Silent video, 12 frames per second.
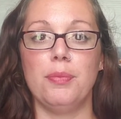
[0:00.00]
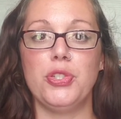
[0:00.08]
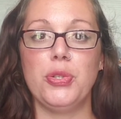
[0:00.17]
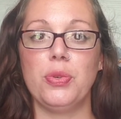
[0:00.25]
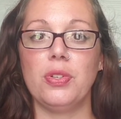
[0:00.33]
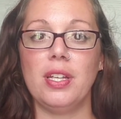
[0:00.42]

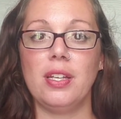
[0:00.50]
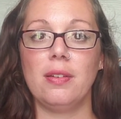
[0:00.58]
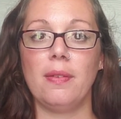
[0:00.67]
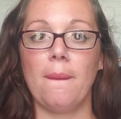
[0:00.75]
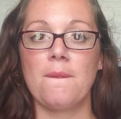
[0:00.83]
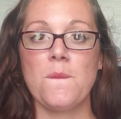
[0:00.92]

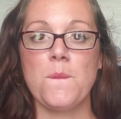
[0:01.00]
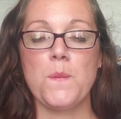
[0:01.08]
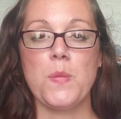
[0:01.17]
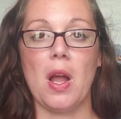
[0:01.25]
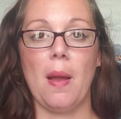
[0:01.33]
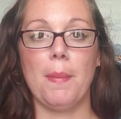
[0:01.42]
doodling,
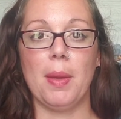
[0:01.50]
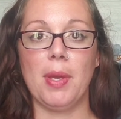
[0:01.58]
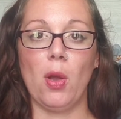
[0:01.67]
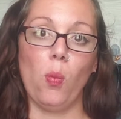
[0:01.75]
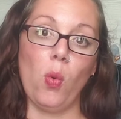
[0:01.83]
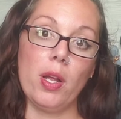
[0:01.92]
maybe
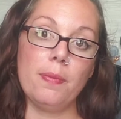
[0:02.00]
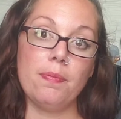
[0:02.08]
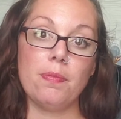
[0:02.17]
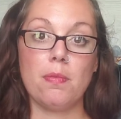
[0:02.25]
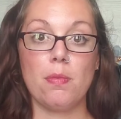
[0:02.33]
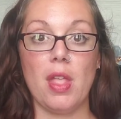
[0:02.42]
a 1,
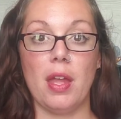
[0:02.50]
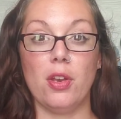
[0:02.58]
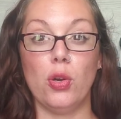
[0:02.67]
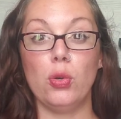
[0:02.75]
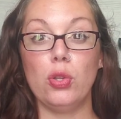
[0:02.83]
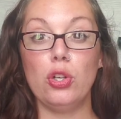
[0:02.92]
and
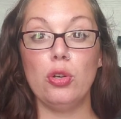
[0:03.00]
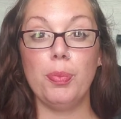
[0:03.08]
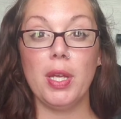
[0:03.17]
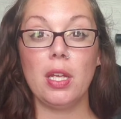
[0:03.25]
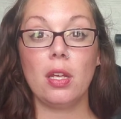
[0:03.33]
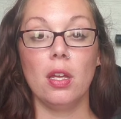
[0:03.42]
hula
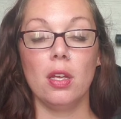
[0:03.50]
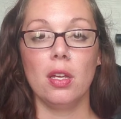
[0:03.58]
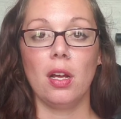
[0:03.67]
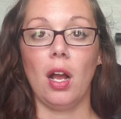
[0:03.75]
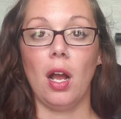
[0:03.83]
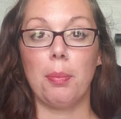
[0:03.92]
hooping,
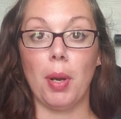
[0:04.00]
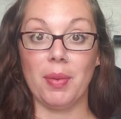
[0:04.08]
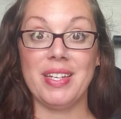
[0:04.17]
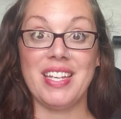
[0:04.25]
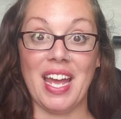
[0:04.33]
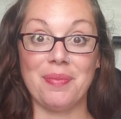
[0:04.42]

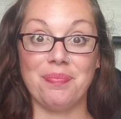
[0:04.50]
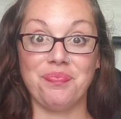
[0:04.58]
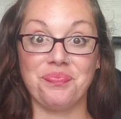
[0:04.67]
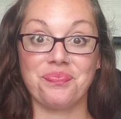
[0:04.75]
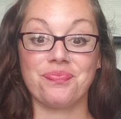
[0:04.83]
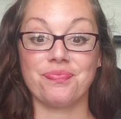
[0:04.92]
probably a 10.
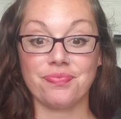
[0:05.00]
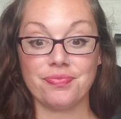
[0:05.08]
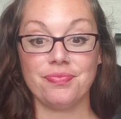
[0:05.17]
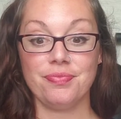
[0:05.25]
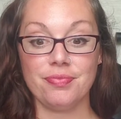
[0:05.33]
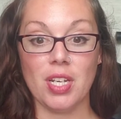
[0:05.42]

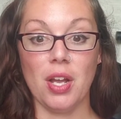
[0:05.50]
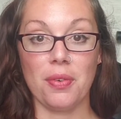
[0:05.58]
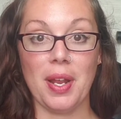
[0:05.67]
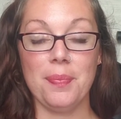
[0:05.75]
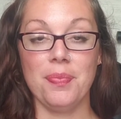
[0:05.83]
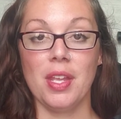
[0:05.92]
All
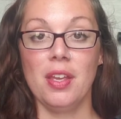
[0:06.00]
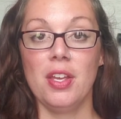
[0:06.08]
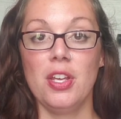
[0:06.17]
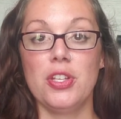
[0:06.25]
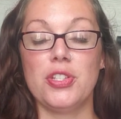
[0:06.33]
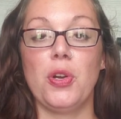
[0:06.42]
right.
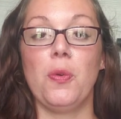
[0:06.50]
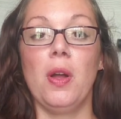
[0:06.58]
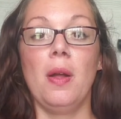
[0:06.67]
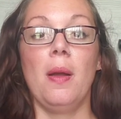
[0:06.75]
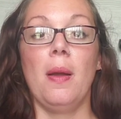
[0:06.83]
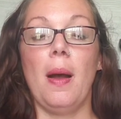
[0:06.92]
So
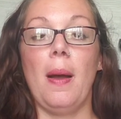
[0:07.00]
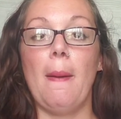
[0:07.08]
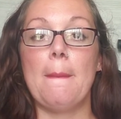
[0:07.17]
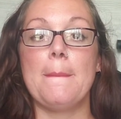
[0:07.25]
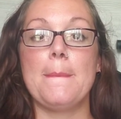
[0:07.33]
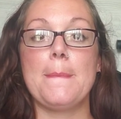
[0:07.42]

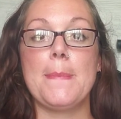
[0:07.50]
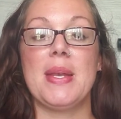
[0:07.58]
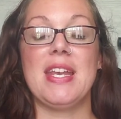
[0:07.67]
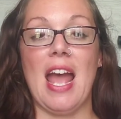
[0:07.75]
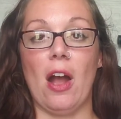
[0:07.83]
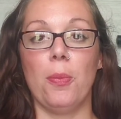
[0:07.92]

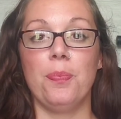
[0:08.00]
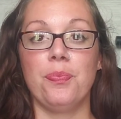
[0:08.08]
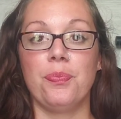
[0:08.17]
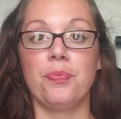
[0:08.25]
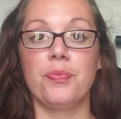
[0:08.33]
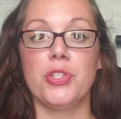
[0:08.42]
now,
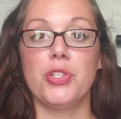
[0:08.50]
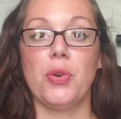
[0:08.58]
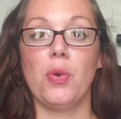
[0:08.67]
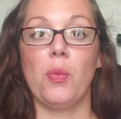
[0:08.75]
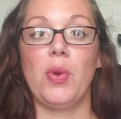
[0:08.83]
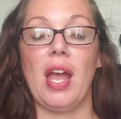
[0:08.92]

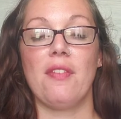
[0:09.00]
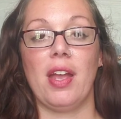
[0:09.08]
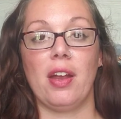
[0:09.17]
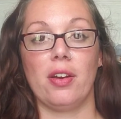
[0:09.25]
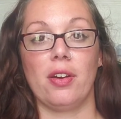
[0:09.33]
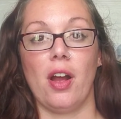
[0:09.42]
so we have
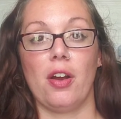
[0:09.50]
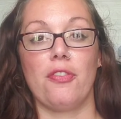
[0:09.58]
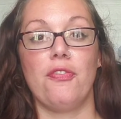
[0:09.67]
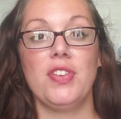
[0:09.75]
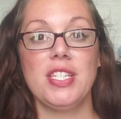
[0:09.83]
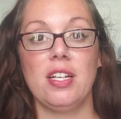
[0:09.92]
our
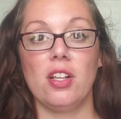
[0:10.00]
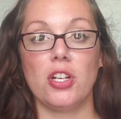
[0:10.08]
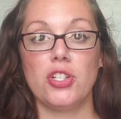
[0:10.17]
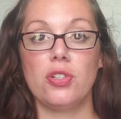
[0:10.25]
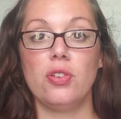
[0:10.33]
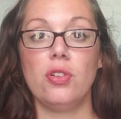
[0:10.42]

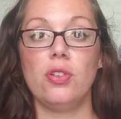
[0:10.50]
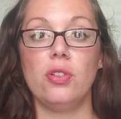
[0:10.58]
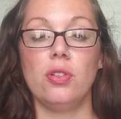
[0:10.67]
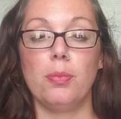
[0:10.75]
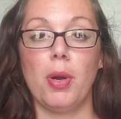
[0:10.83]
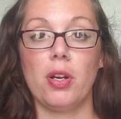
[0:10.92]
physiological
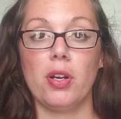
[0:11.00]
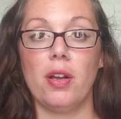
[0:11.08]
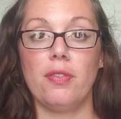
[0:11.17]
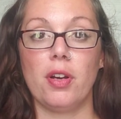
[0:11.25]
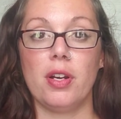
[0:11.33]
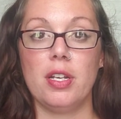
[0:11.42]
part
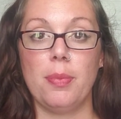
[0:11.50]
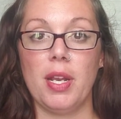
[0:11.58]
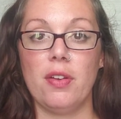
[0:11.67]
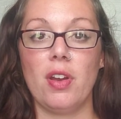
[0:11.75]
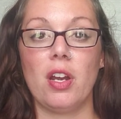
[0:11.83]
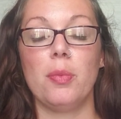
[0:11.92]
of our
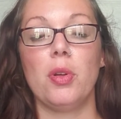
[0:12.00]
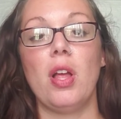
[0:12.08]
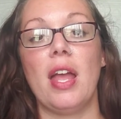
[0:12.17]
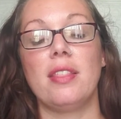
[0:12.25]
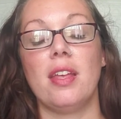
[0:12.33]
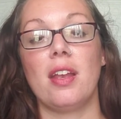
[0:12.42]
independent variable,
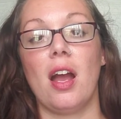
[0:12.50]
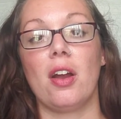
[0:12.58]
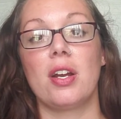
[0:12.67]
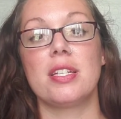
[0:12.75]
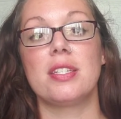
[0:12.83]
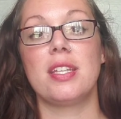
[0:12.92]
and then
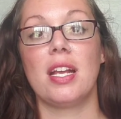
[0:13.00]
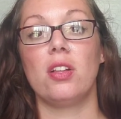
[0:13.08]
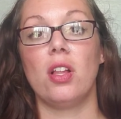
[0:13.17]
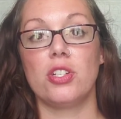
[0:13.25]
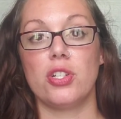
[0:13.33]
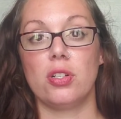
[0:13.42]
our
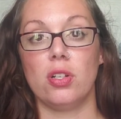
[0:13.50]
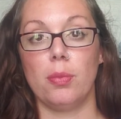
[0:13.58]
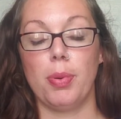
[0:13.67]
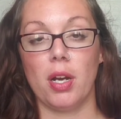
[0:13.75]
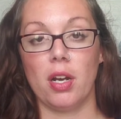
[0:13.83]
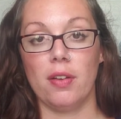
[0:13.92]
psychological
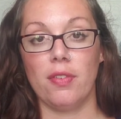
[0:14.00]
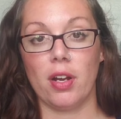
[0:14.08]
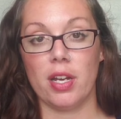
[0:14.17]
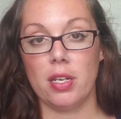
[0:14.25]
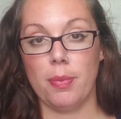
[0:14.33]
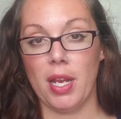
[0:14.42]
part of
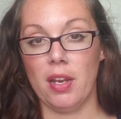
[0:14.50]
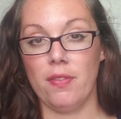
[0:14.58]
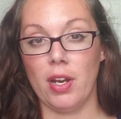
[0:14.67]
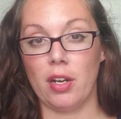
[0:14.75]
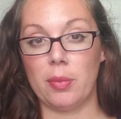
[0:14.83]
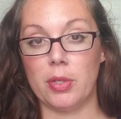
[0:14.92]
our independent
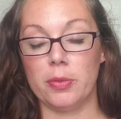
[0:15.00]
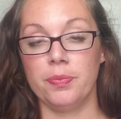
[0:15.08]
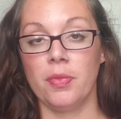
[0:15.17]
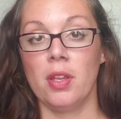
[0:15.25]
variable.